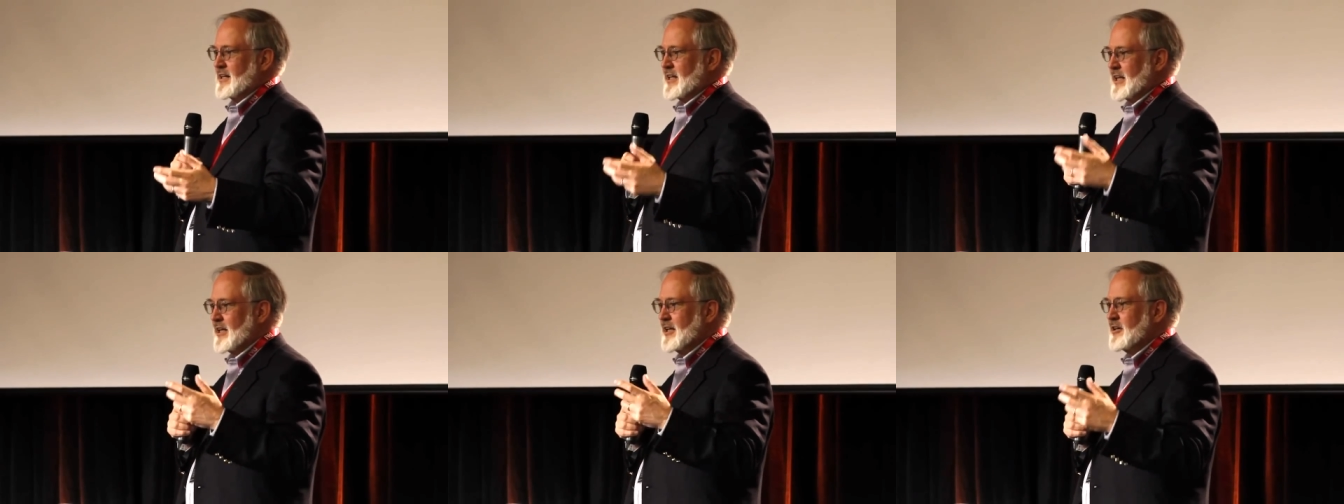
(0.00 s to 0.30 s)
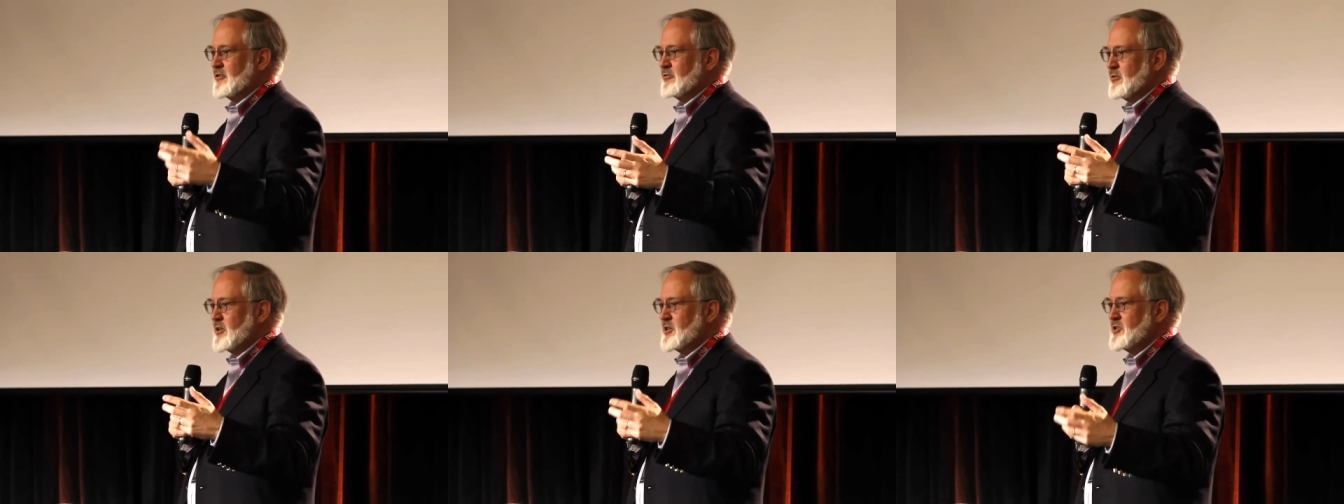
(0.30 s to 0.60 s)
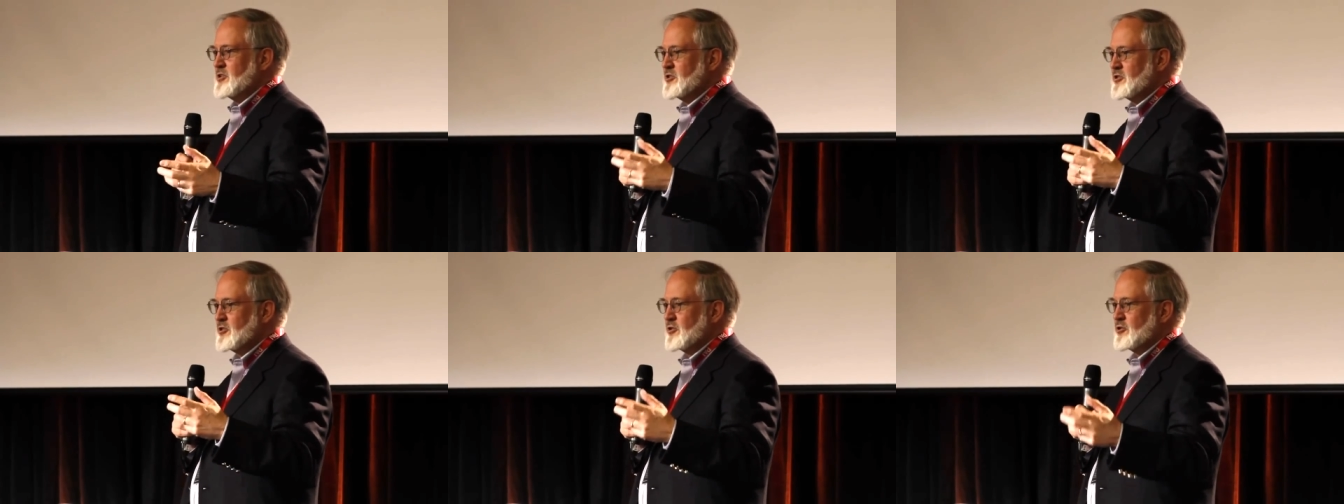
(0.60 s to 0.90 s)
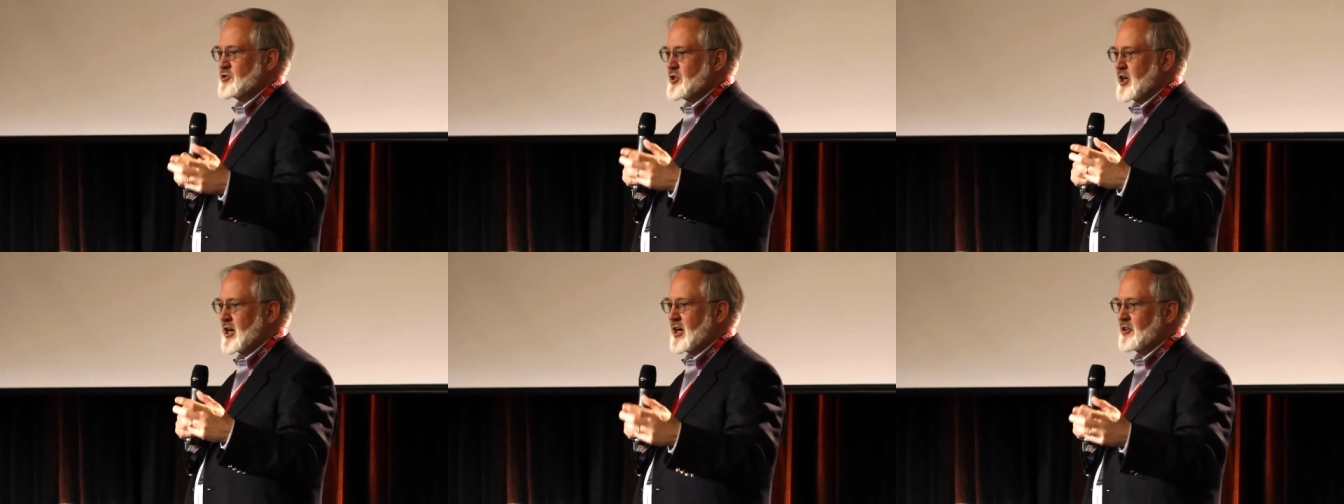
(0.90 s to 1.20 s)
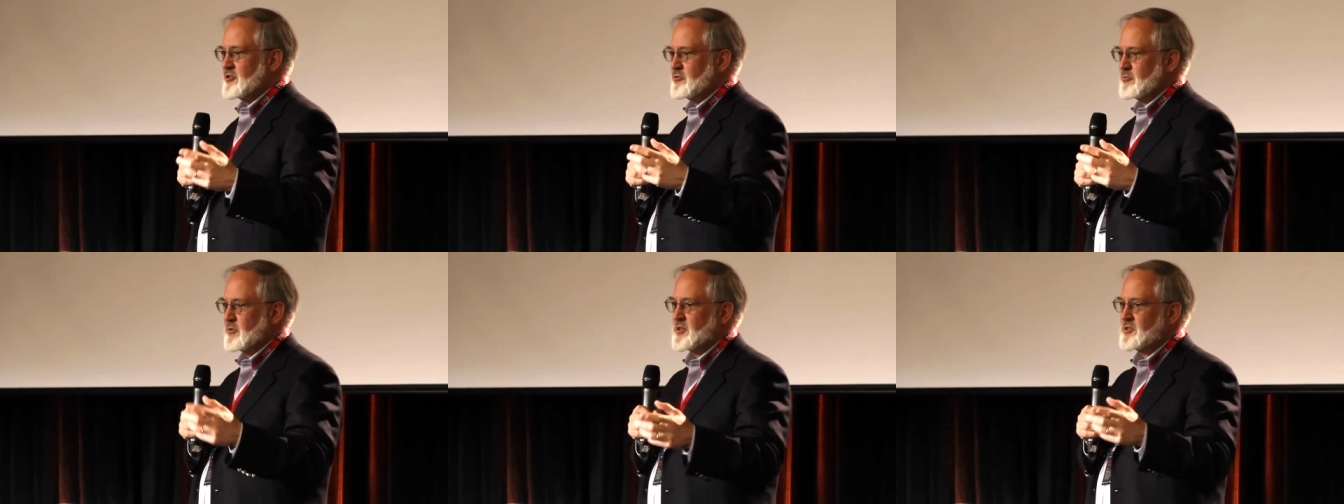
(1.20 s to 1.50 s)
that increases your
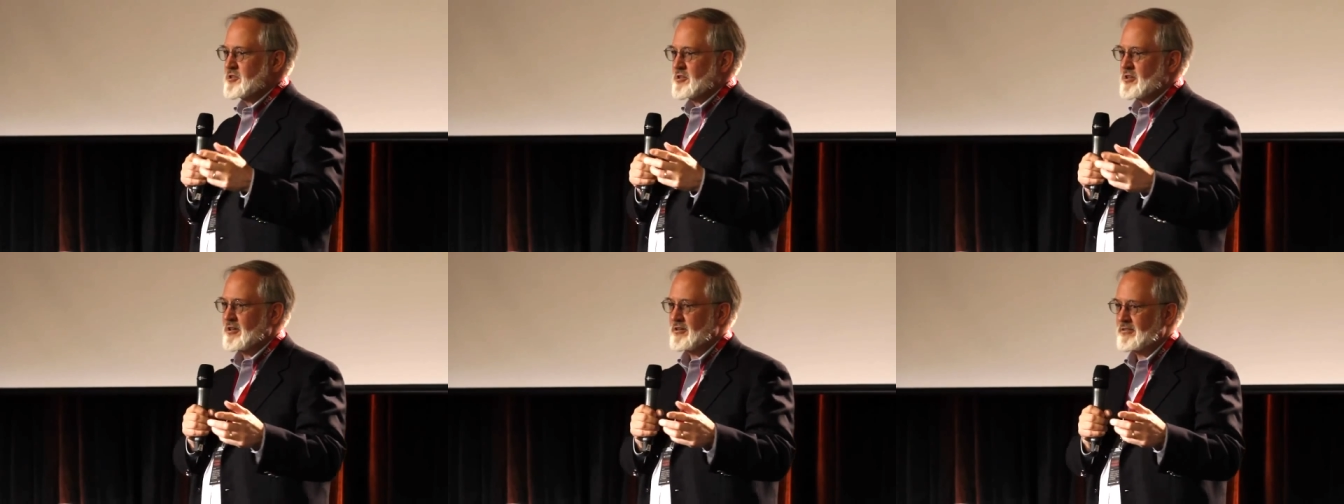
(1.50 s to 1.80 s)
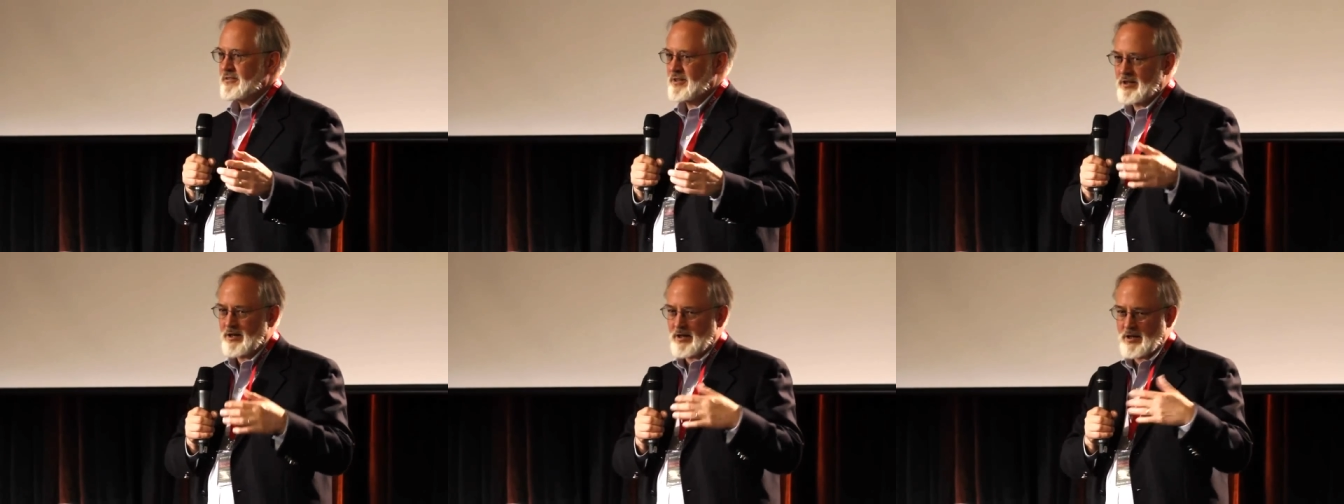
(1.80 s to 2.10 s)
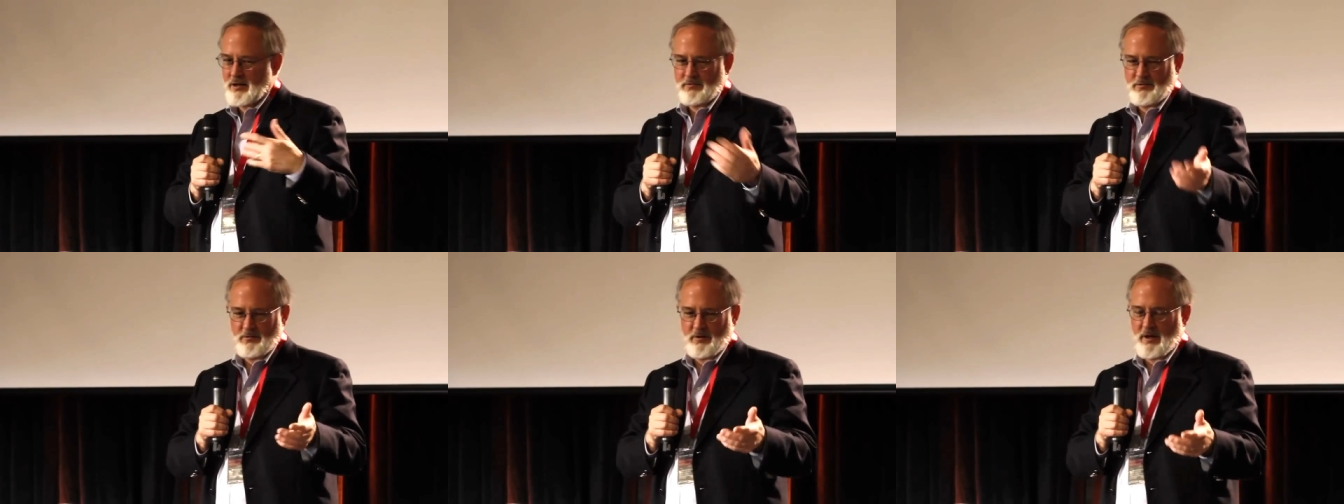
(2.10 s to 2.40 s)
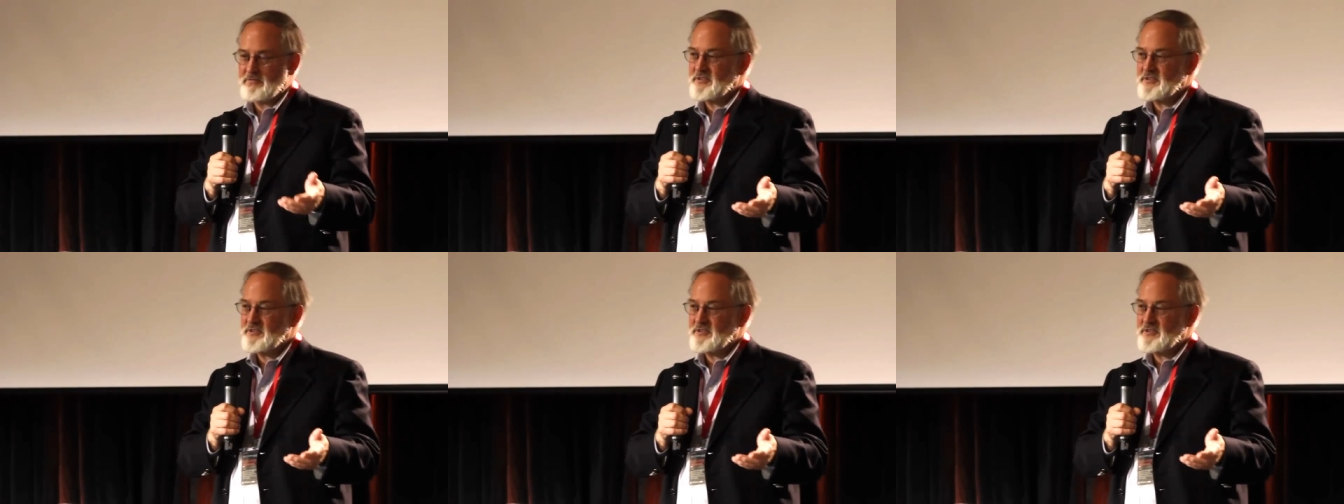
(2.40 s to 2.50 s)
child's risk of, uh,